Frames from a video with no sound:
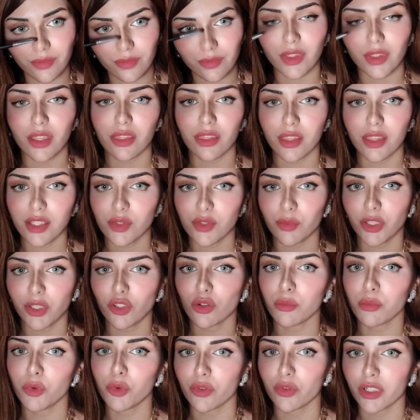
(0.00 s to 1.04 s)
This way you're
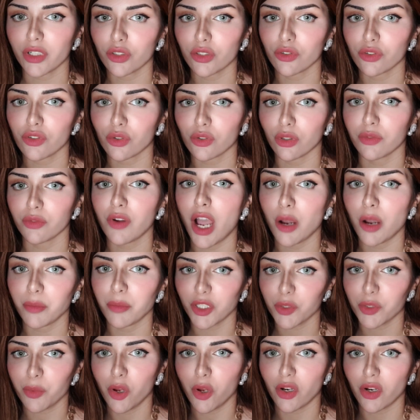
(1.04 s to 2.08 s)
more in control of how much
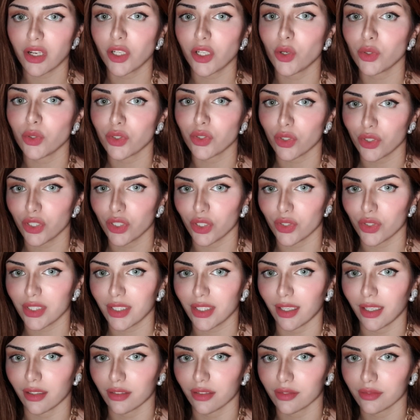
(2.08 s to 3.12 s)
product goes onto your
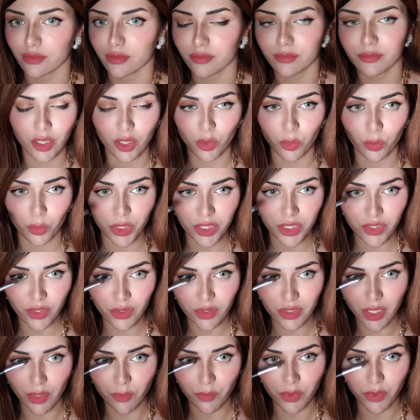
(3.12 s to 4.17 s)
skin. Once you're
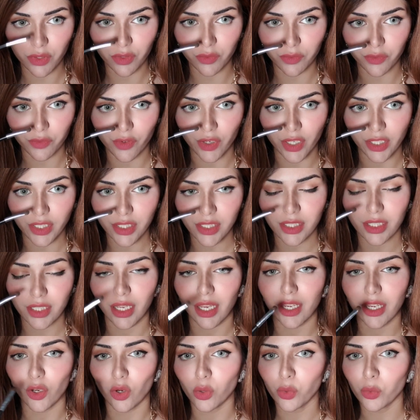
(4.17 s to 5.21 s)
done with the front, I
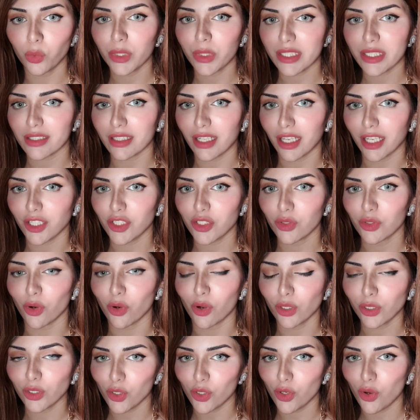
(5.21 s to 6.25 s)
always like to
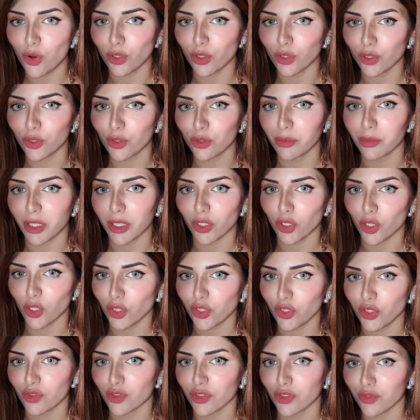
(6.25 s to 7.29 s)
also contour my
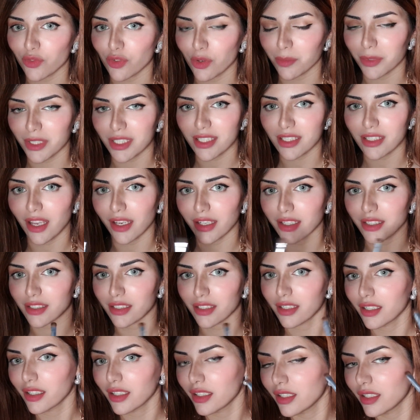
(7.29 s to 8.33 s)
nostrils from the side.
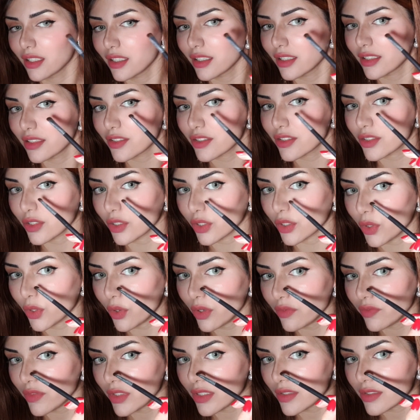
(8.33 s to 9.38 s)
So you go in
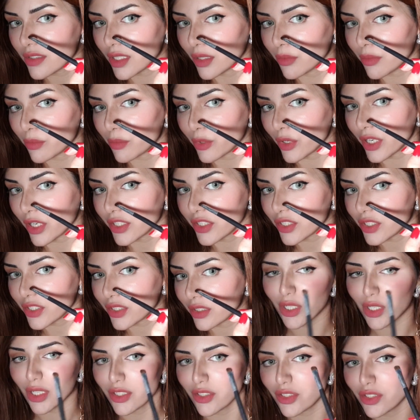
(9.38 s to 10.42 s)
with the same brush
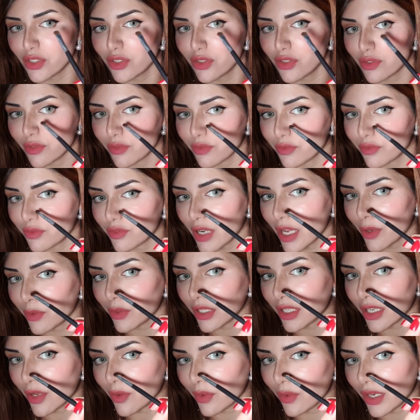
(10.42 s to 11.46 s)
and just round it
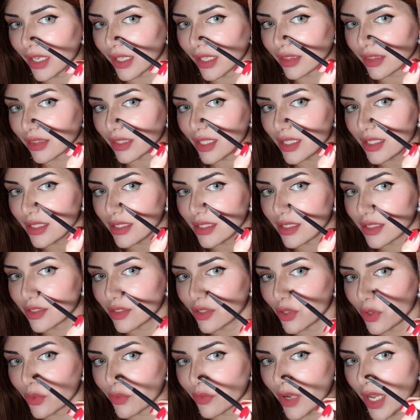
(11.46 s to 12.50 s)
out like this.
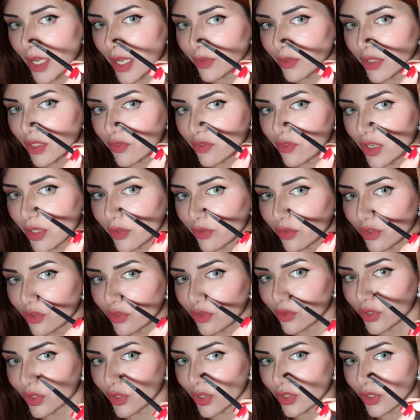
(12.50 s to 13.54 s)
Go round and round through
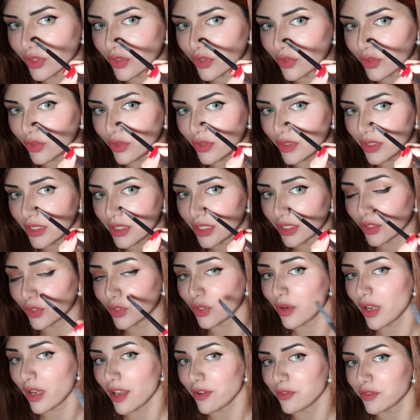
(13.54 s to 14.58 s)
the nostrils. You
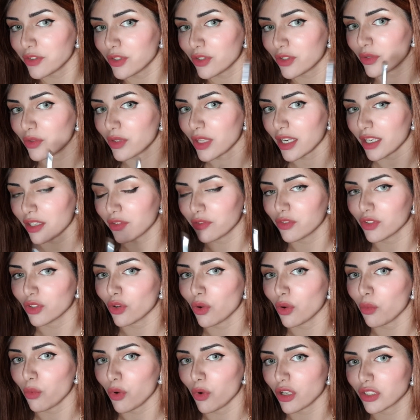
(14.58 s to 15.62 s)
don't have to do that if you
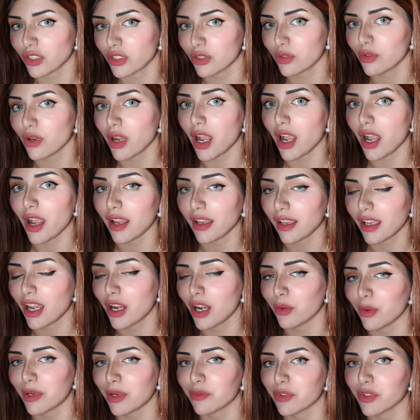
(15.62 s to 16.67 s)
don't want to. I,
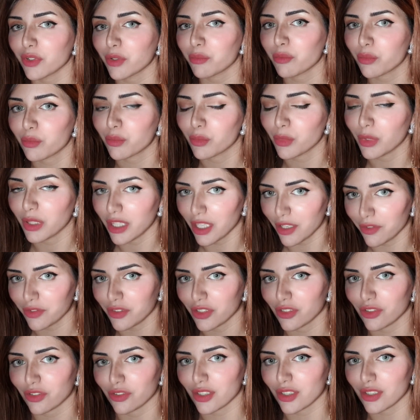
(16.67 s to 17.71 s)
however, love to
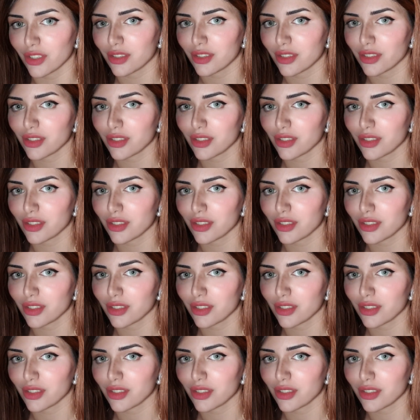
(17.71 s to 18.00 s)
do this.